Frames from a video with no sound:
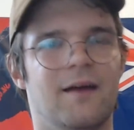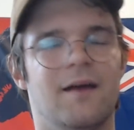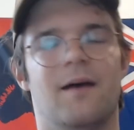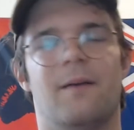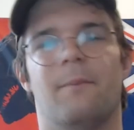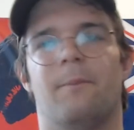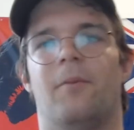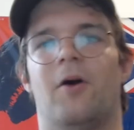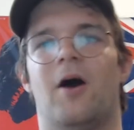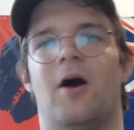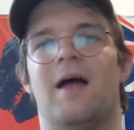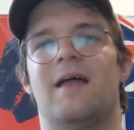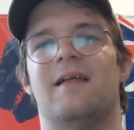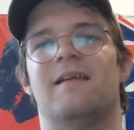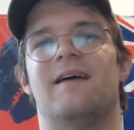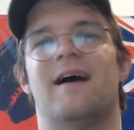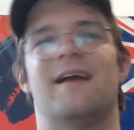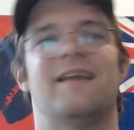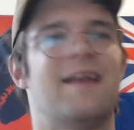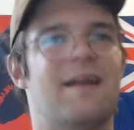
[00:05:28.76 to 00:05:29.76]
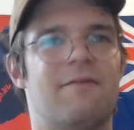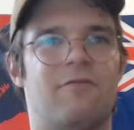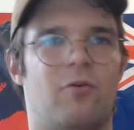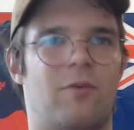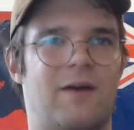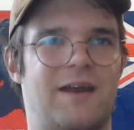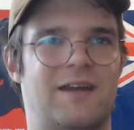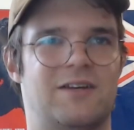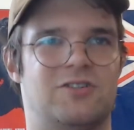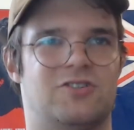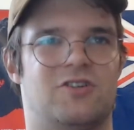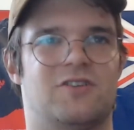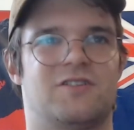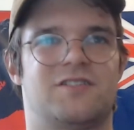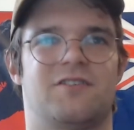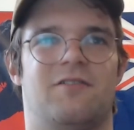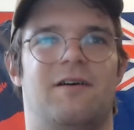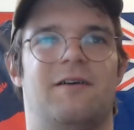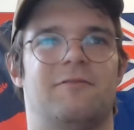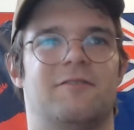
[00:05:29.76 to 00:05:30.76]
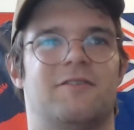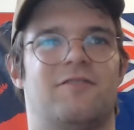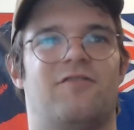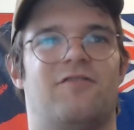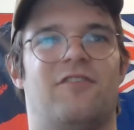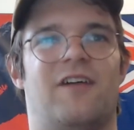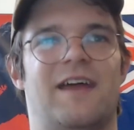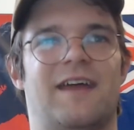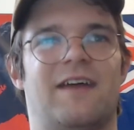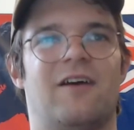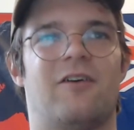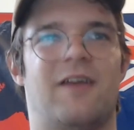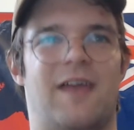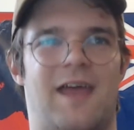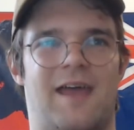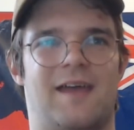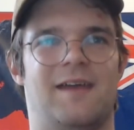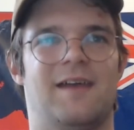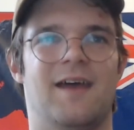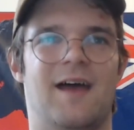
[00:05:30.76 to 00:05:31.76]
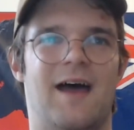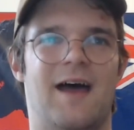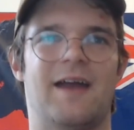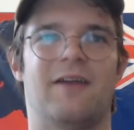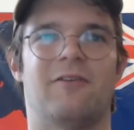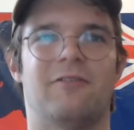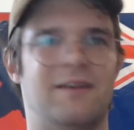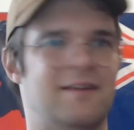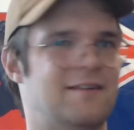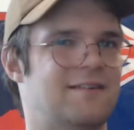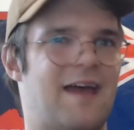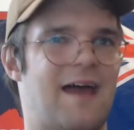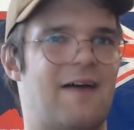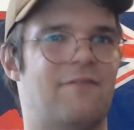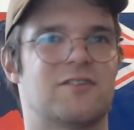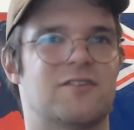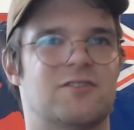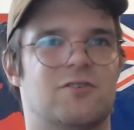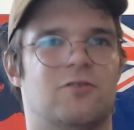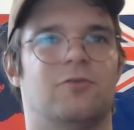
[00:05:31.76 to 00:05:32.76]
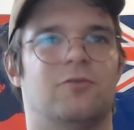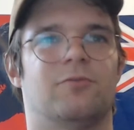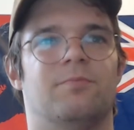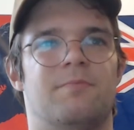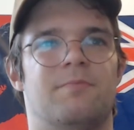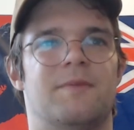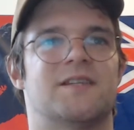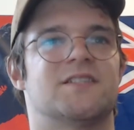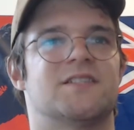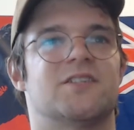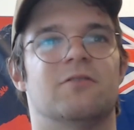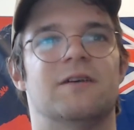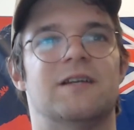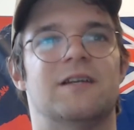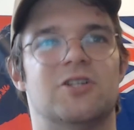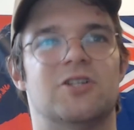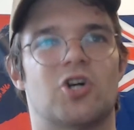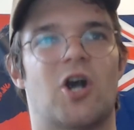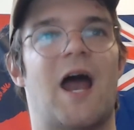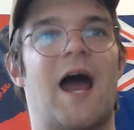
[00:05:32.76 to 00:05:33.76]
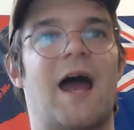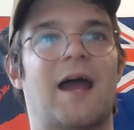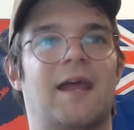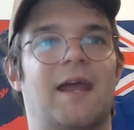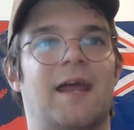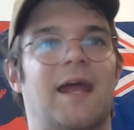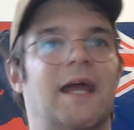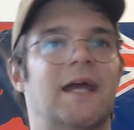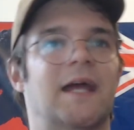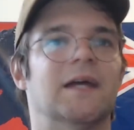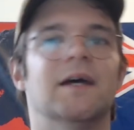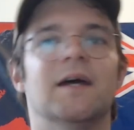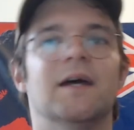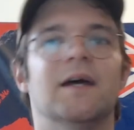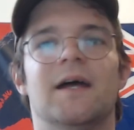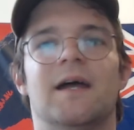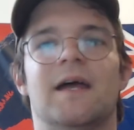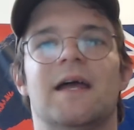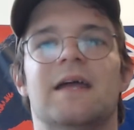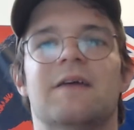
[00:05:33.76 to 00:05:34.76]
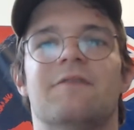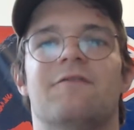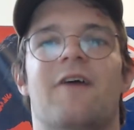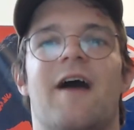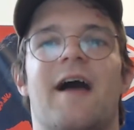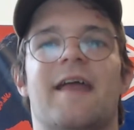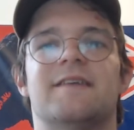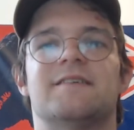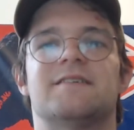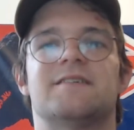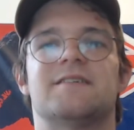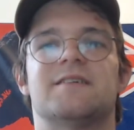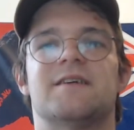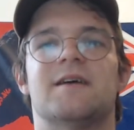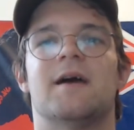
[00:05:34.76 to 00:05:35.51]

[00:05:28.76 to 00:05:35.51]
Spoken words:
But I didn't have a ranger, so I was like, okay, I don't need to have this whole mystery tracking event.